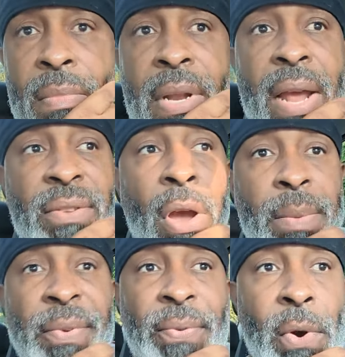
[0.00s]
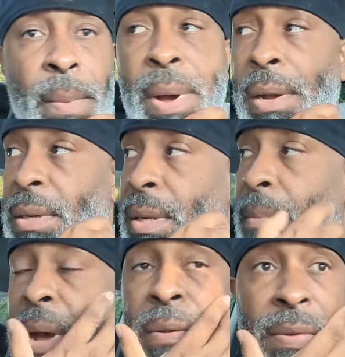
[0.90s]
And I've talked before about
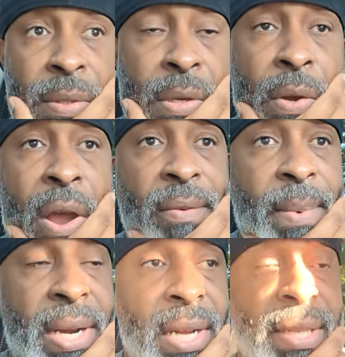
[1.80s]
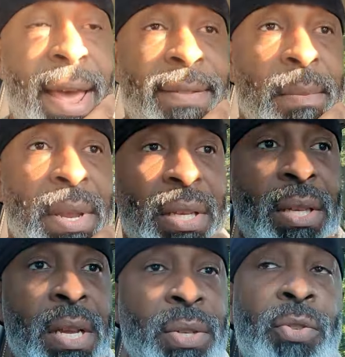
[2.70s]
everybody doesn't have to be
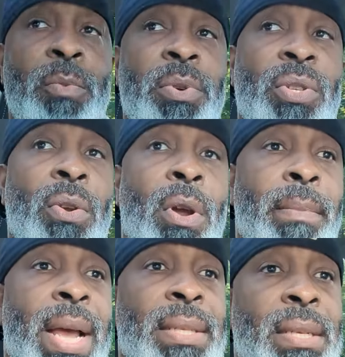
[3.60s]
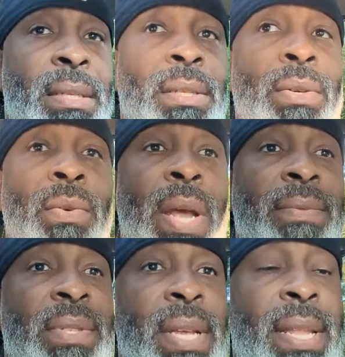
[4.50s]
this super strong masculine dude.
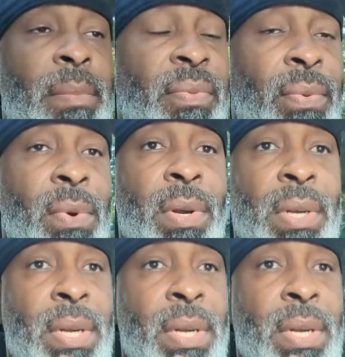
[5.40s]
I've said that before.